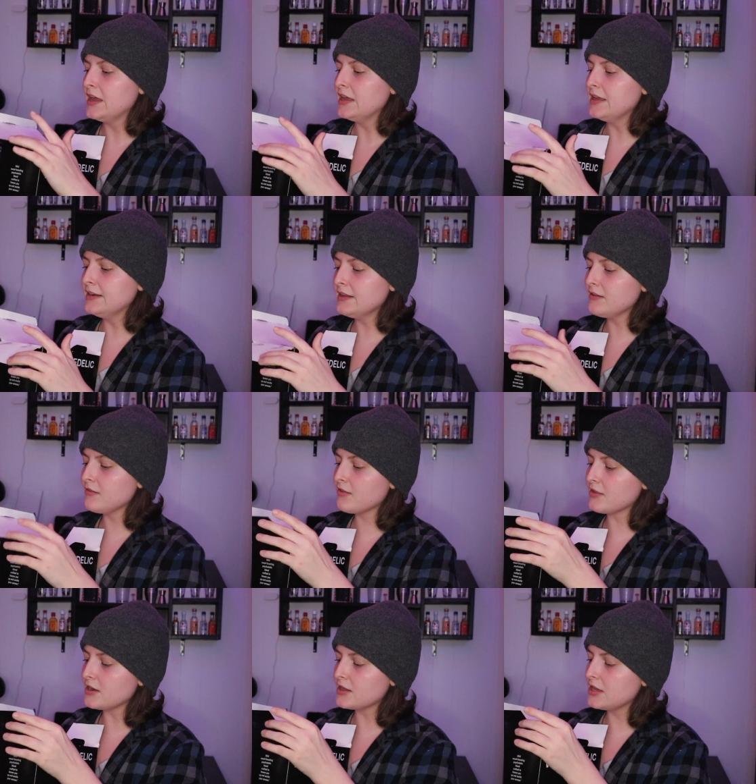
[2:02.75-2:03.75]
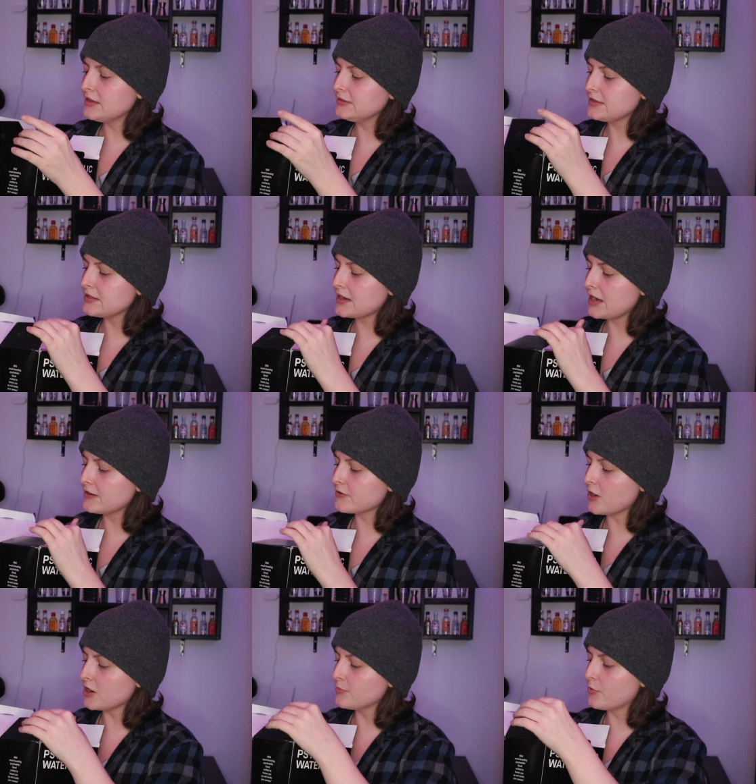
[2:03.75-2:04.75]
It is akin to the kind of
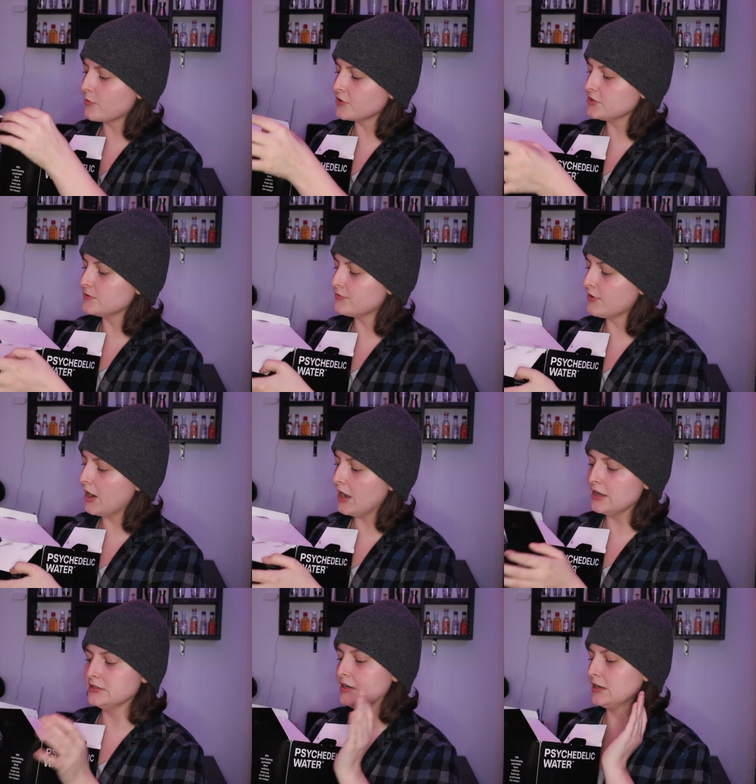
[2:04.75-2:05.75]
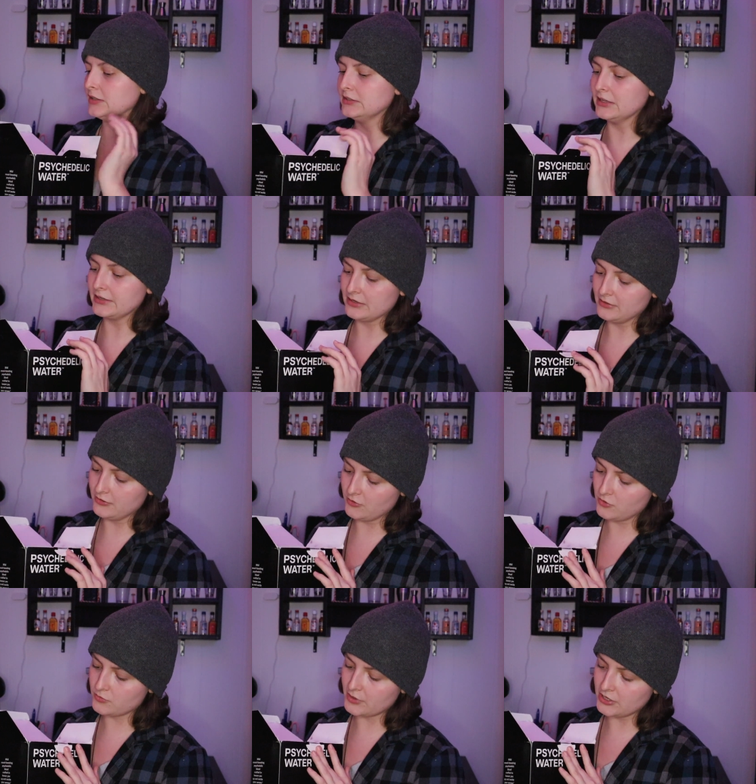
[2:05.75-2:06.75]
cardboard you'd find on like a
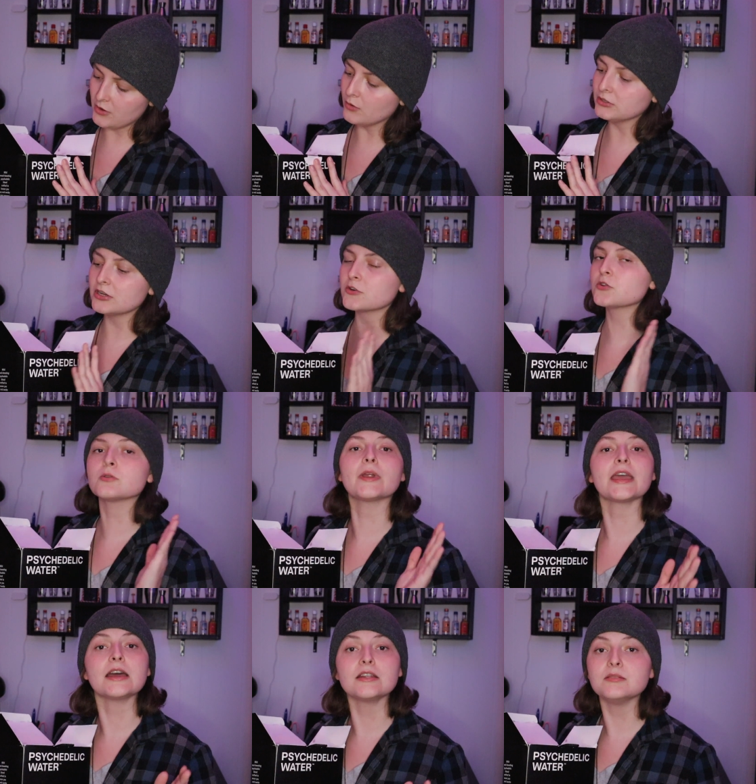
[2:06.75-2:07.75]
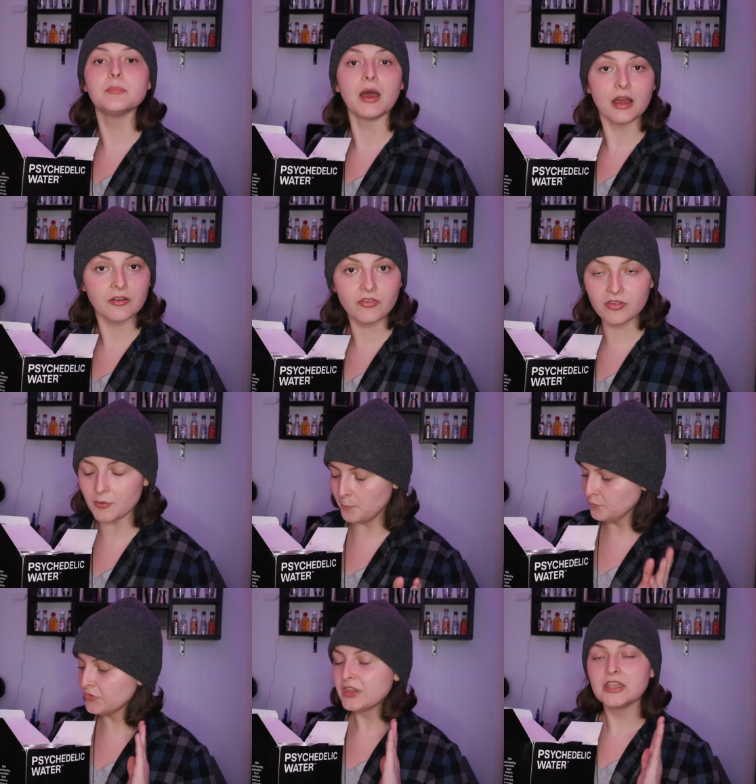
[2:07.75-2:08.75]
Crayola crayon box.
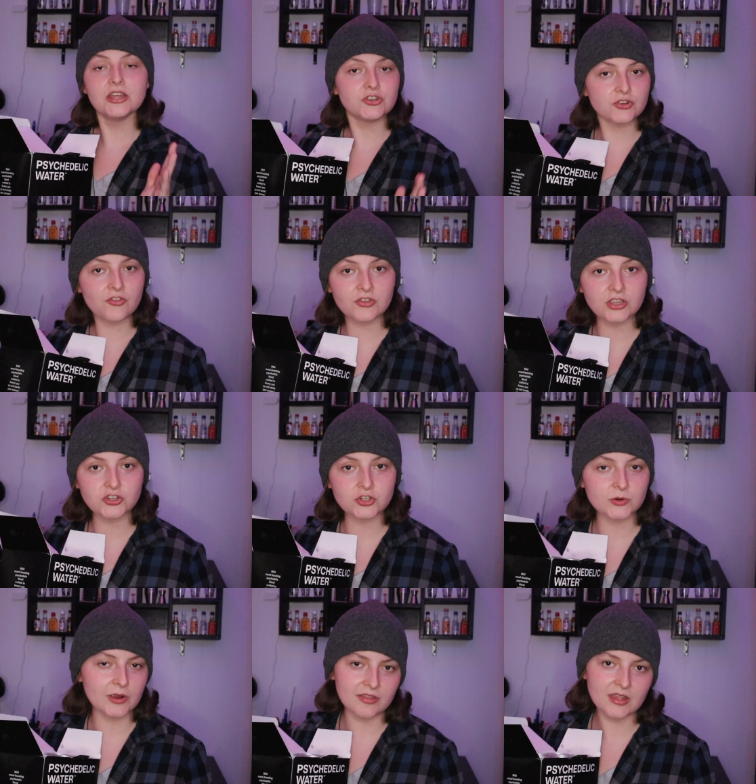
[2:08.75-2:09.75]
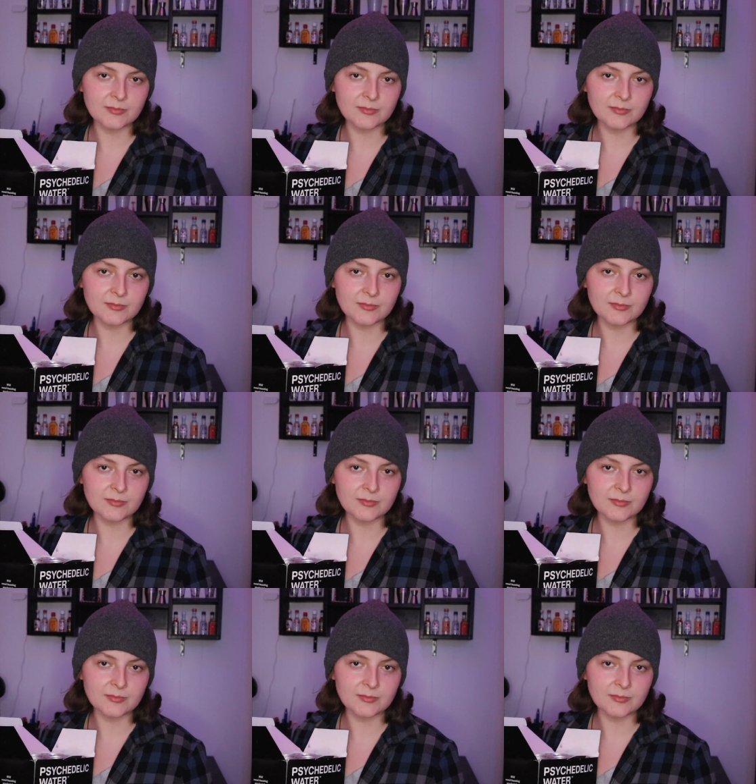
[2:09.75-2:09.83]
Interesting choice.